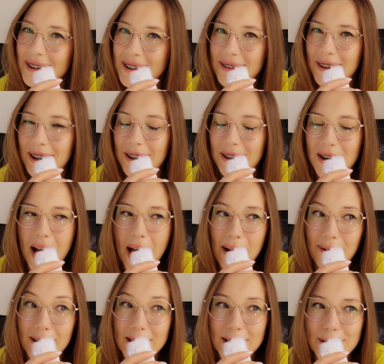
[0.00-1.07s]
this video I
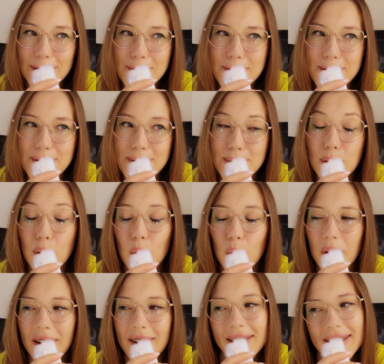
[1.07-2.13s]
will show you
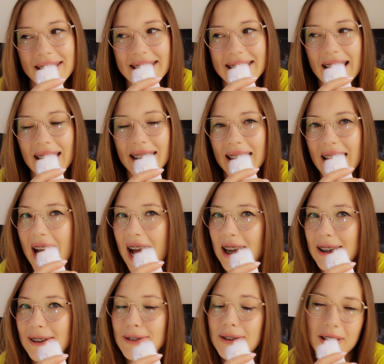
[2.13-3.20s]
where exactly I
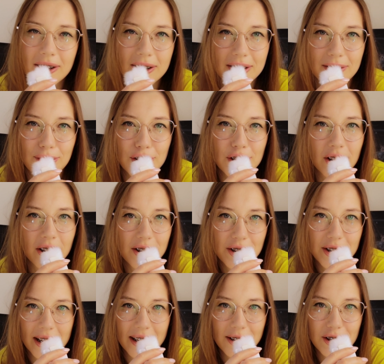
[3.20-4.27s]
used artificial
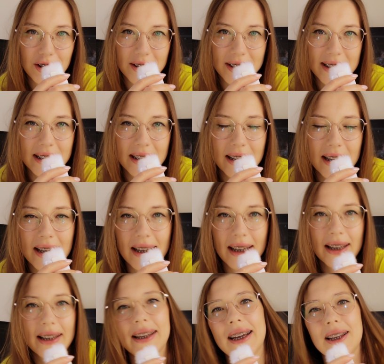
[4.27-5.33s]
intelligence.
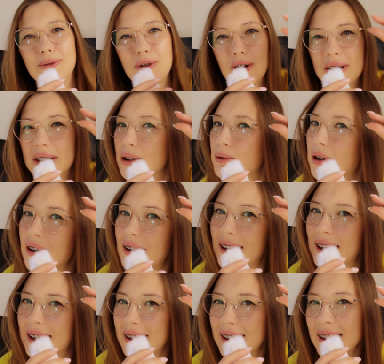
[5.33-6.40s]
That was our
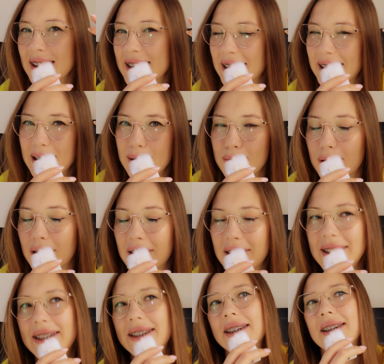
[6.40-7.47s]
little tiny
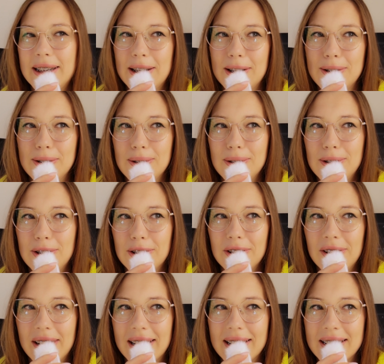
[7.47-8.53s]
part, so
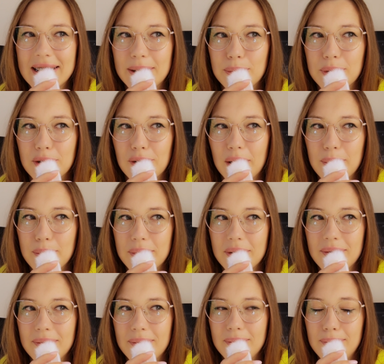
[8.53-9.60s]
don't unsubscribe,
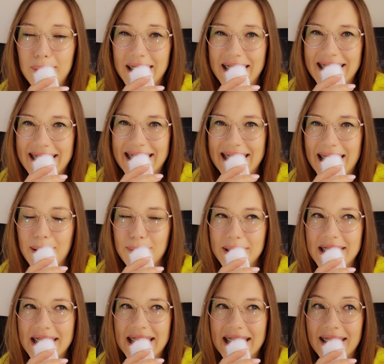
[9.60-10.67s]
please. I'm
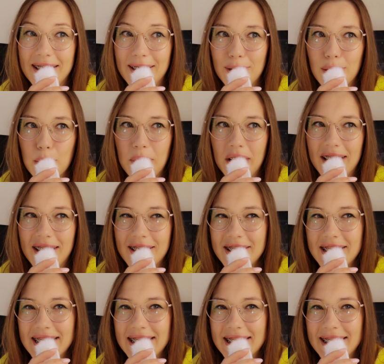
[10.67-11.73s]
still a normal
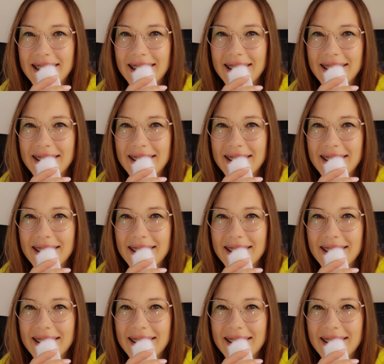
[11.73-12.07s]
artist.